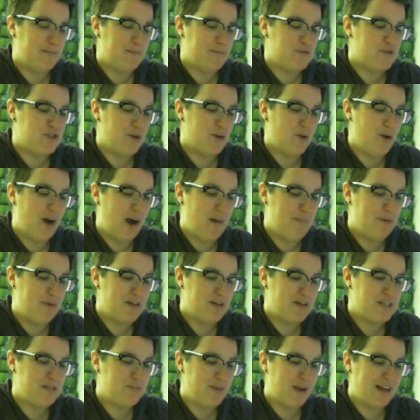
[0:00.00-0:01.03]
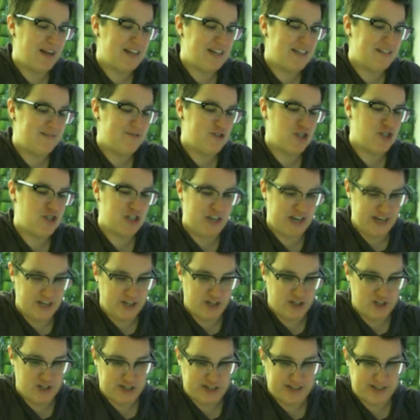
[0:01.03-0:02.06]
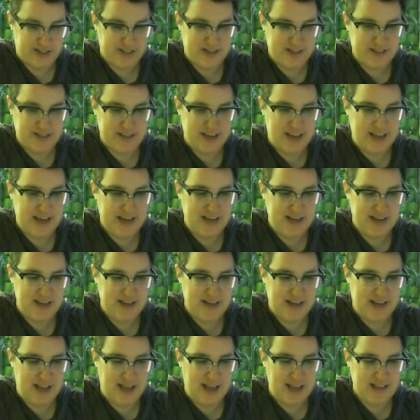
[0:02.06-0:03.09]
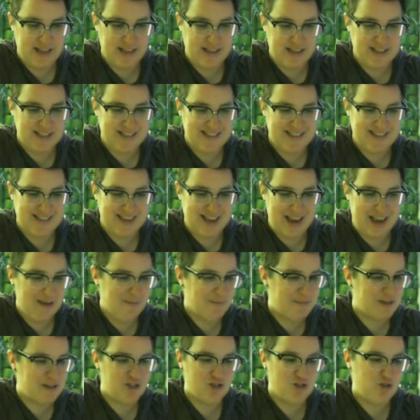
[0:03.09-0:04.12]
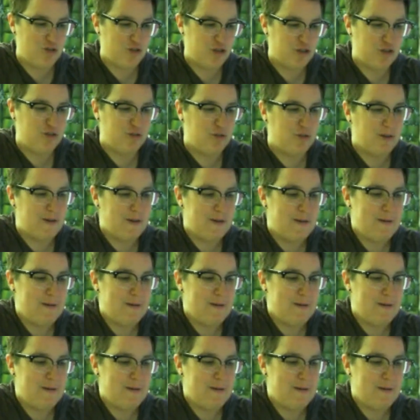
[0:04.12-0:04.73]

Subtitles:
So our perspective changes, and the same is true.